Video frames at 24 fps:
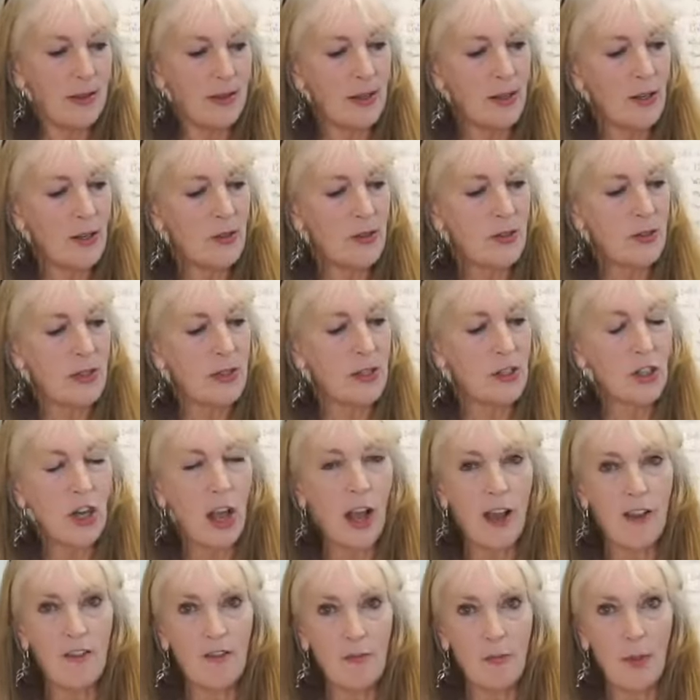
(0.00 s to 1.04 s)
Here's the
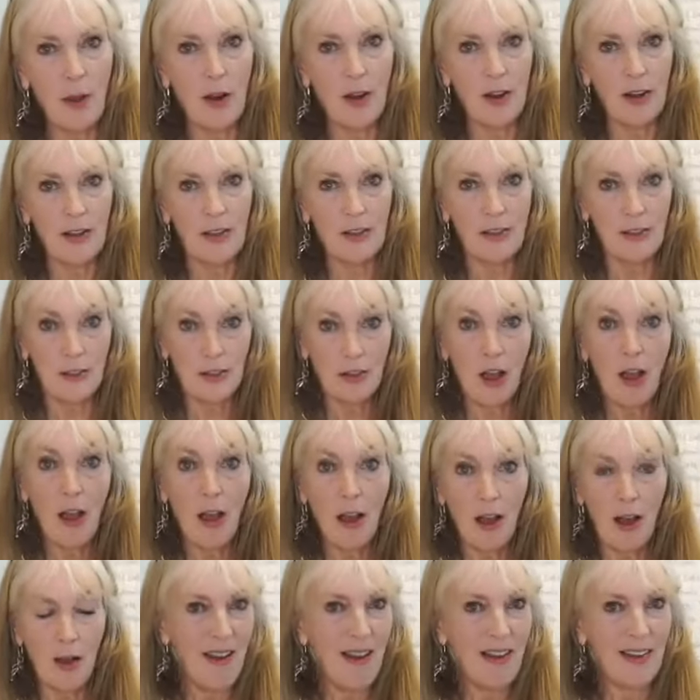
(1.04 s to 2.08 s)
chive part at the
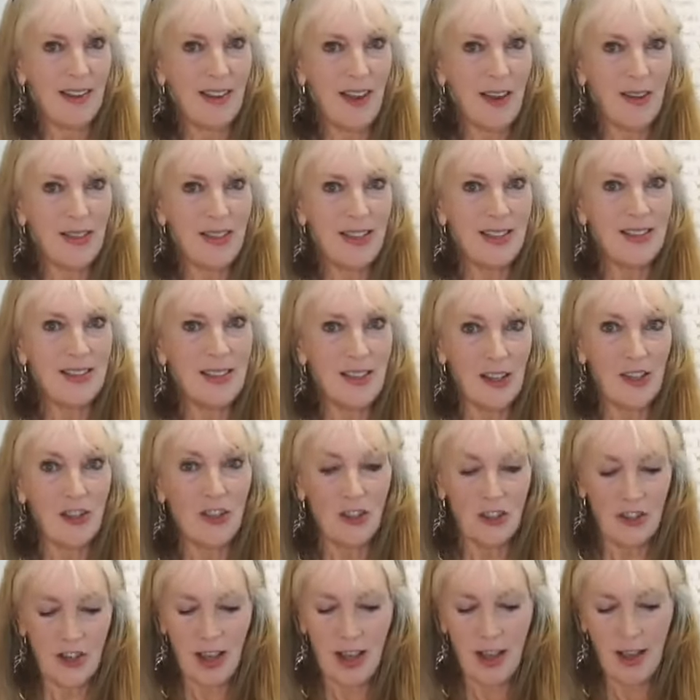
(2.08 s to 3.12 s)
top. I got these
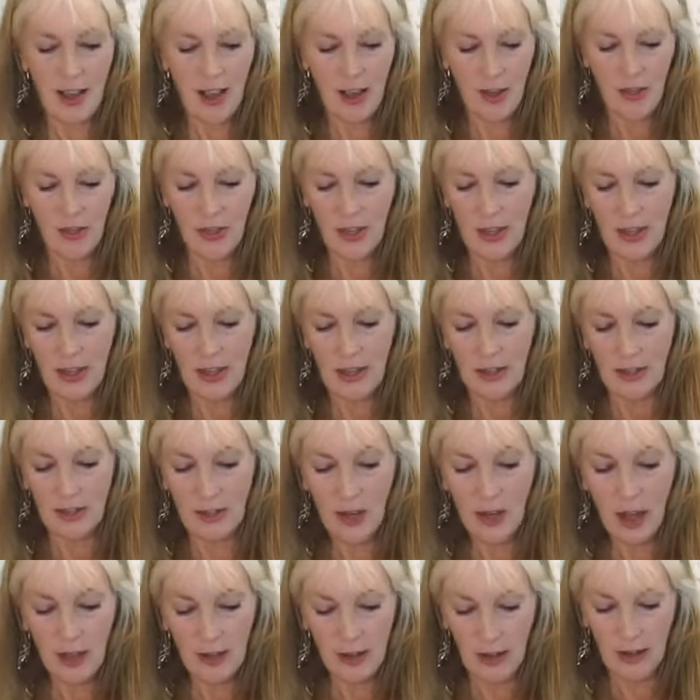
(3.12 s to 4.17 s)
yesterday at the
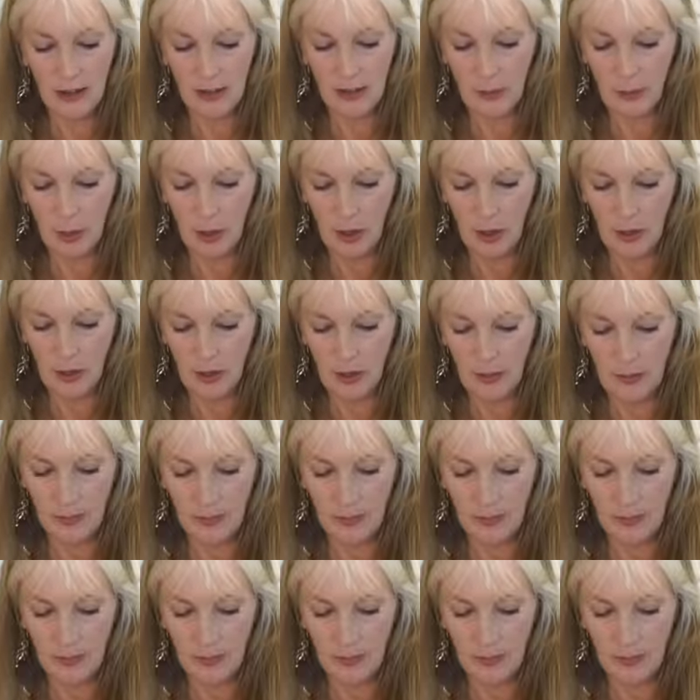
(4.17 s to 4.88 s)
Todd Island Park.